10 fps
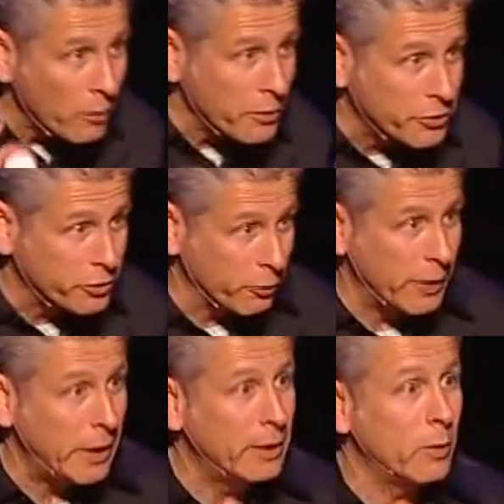on the
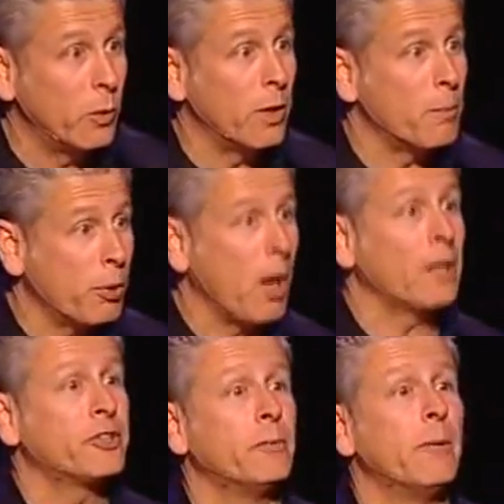screen that would
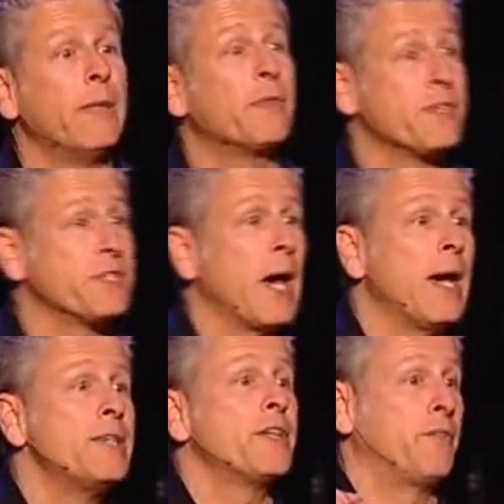approximate the
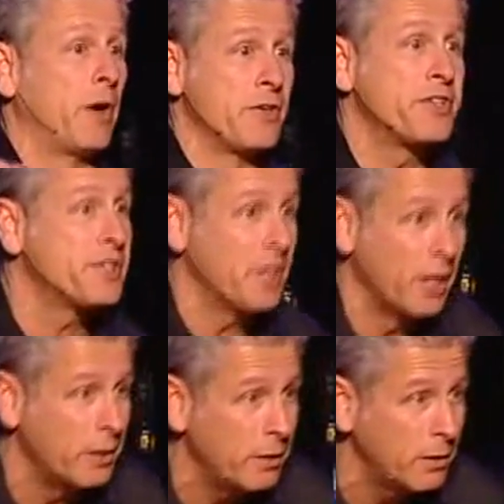size of our
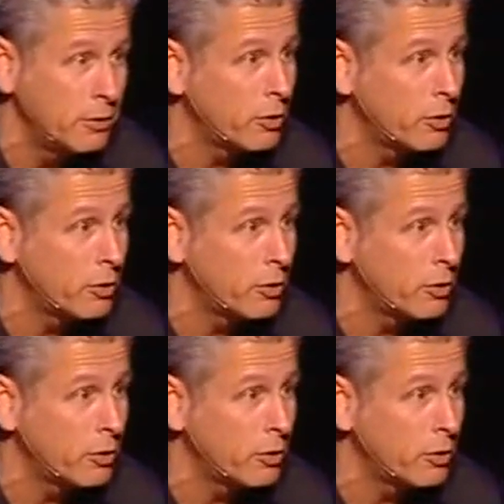sun?